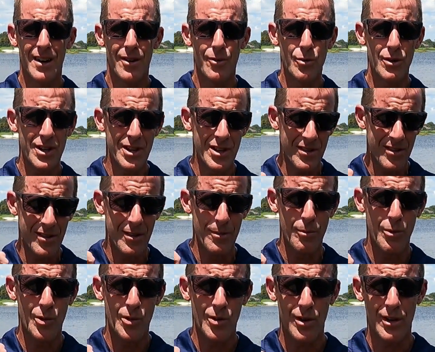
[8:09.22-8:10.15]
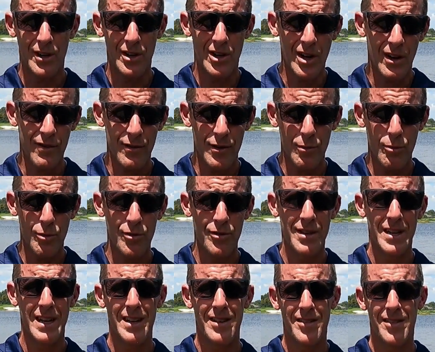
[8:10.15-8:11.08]
which is the more uncomfortable
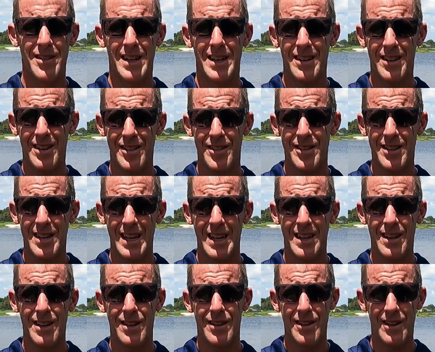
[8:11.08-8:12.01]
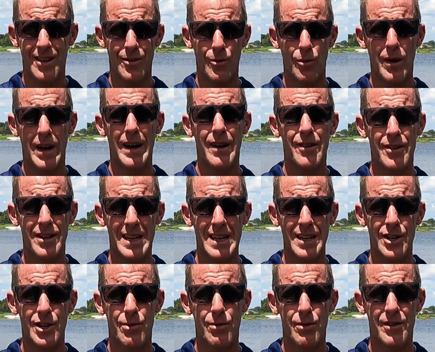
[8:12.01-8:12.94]
test that does take a while to
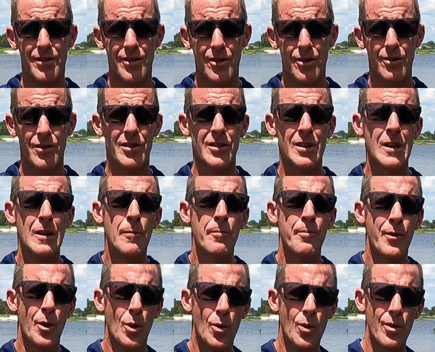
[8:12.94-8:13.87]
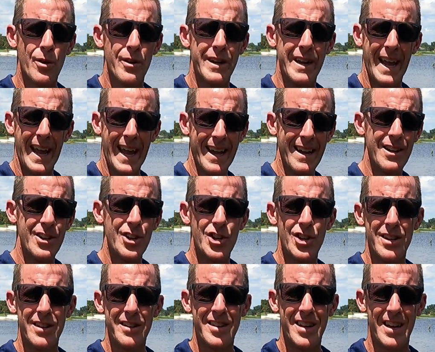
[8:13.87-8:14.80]
get your results, or an
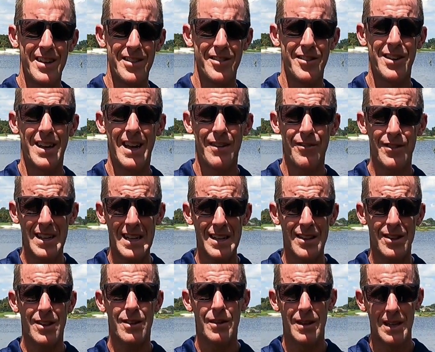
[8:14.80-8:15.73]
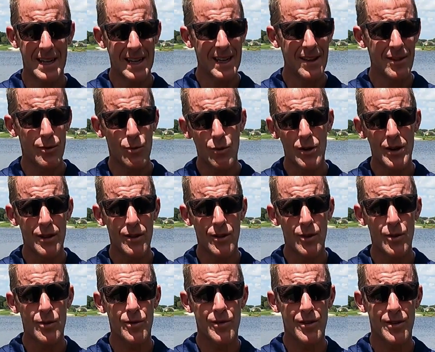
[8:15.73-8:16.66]
antigen test. You have to get either one of
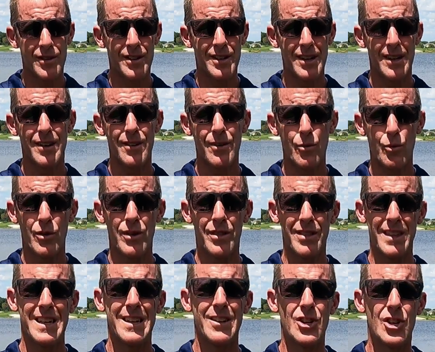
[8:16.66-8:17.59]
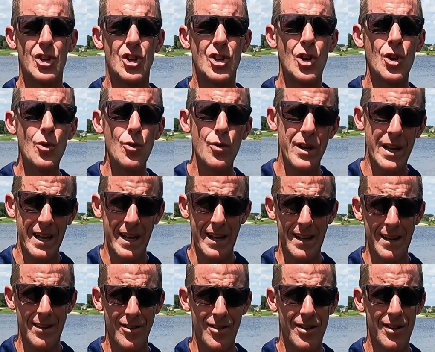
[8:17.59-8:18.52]
those done within 2
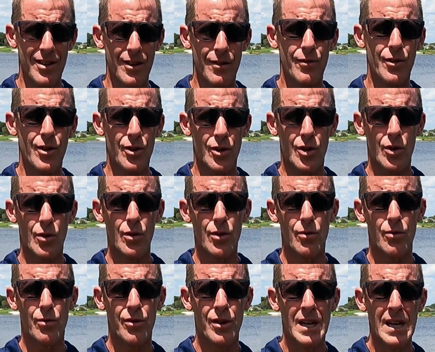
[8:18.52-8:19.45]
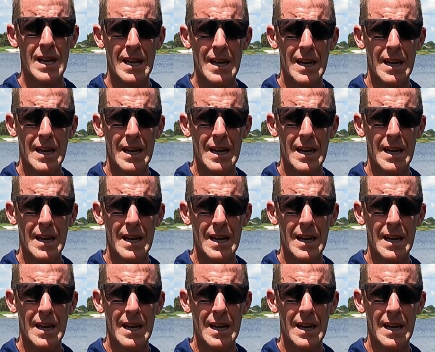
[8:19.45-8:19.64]
days of your cruise.